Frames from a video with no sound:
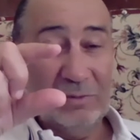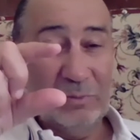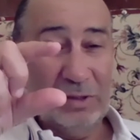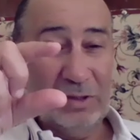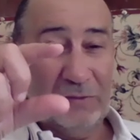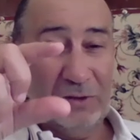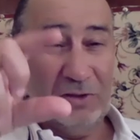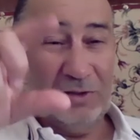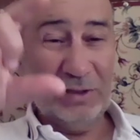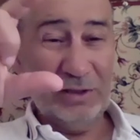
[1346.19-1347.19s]
But if it
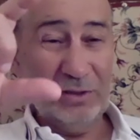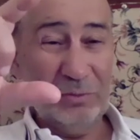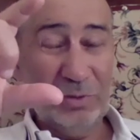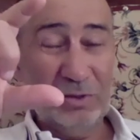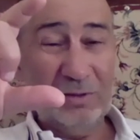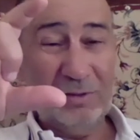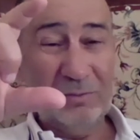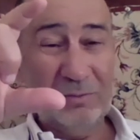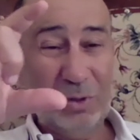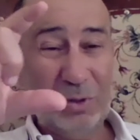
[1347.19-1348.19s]
is a little bit
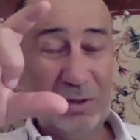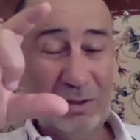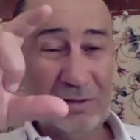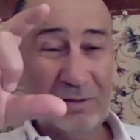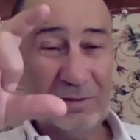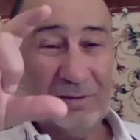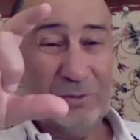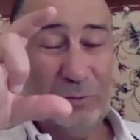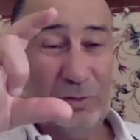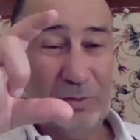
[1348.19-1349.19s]
bigger,
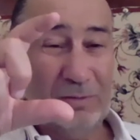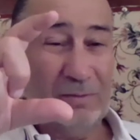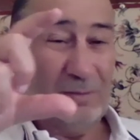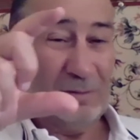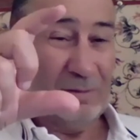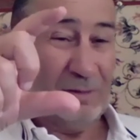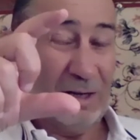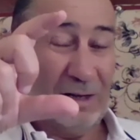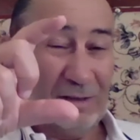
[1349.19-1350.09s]
you will die.